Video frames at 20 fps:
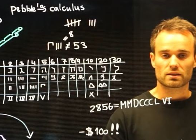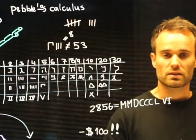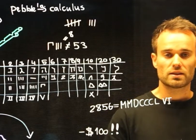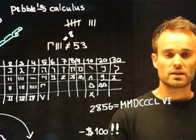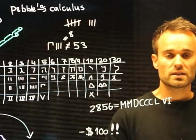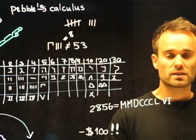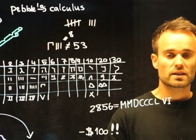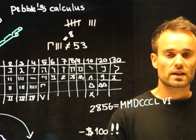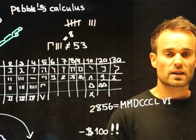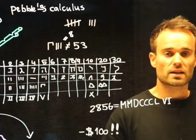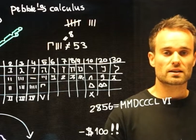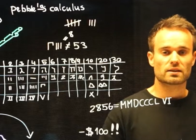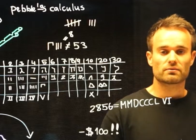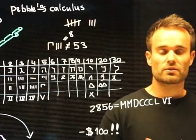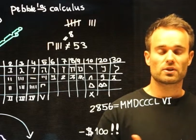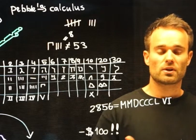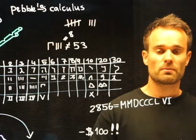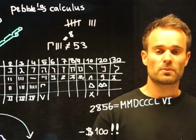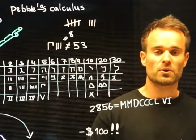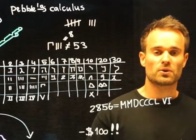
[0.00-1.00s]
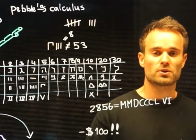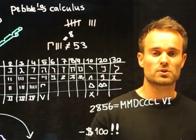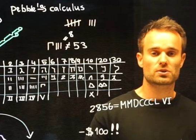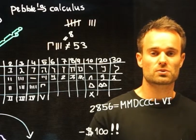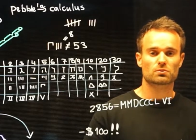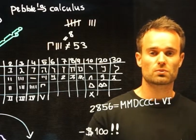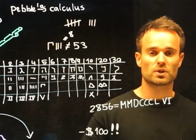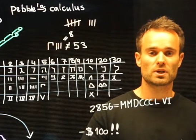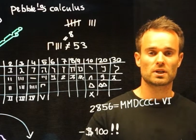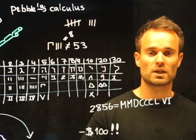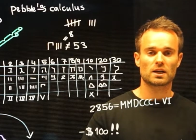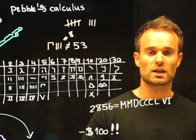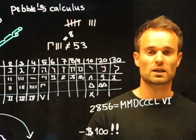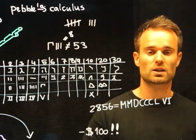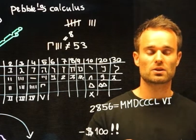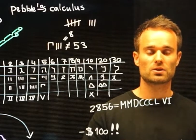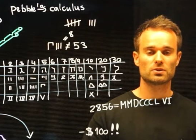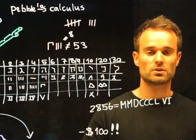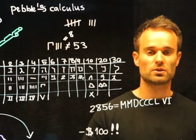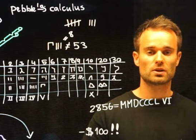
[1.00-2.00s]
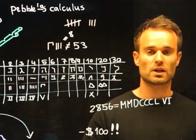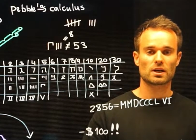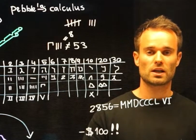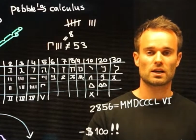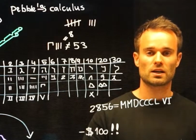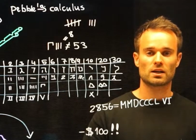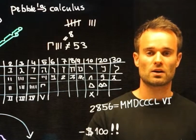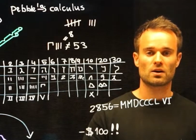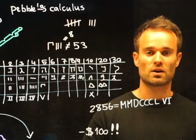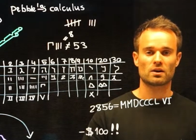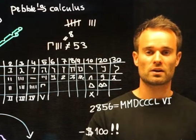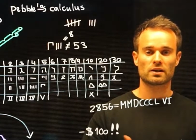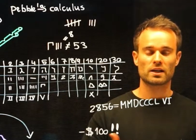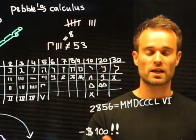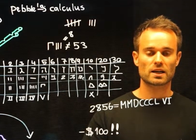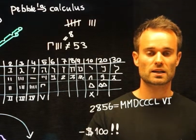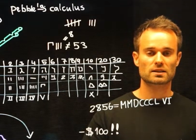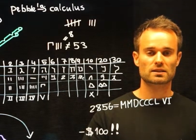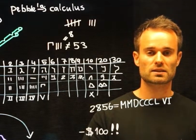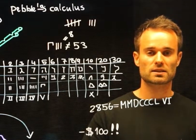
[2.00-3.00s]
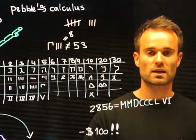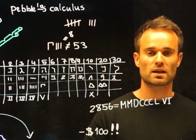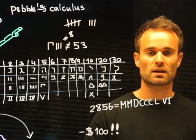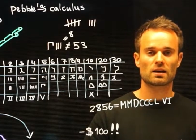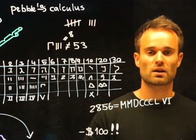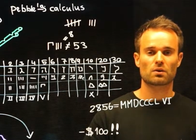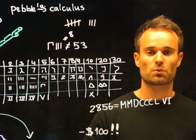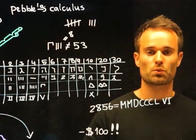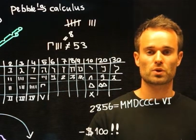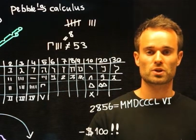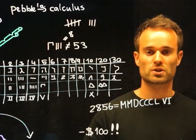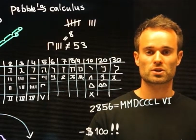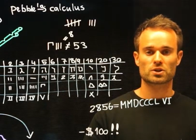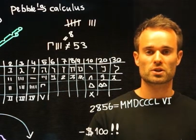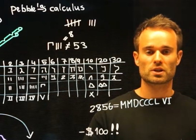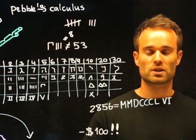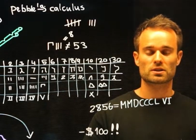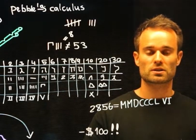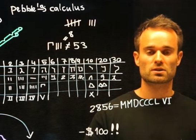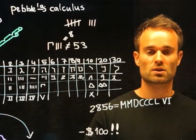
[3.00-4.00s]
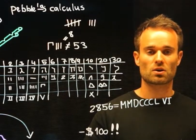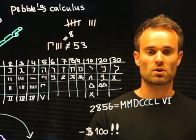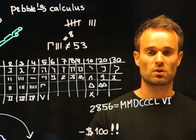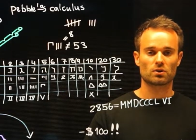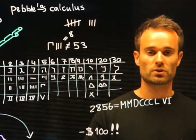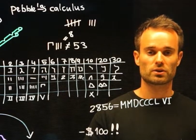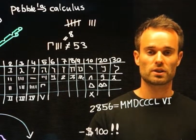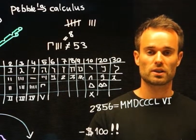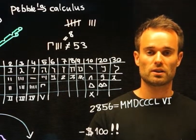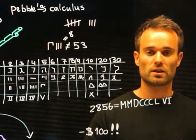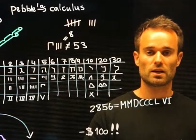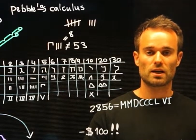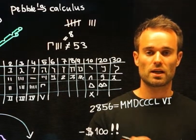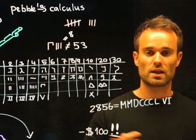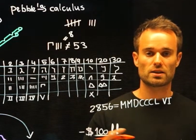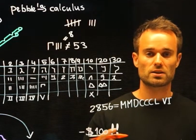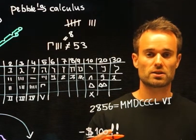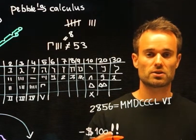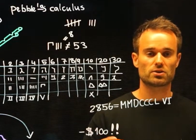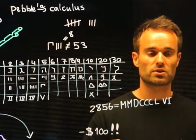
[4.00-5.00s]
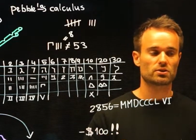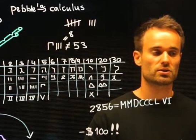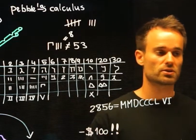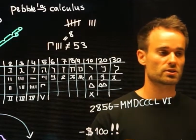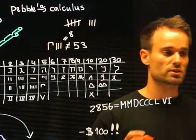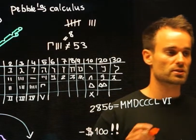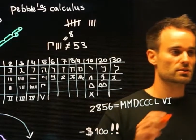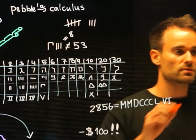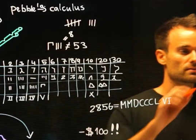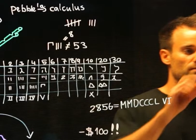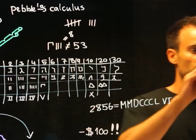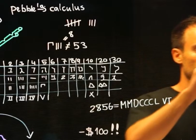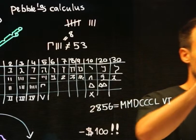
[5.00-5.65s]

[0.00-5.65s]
These negative numbers we include in our next set, which is called the integers.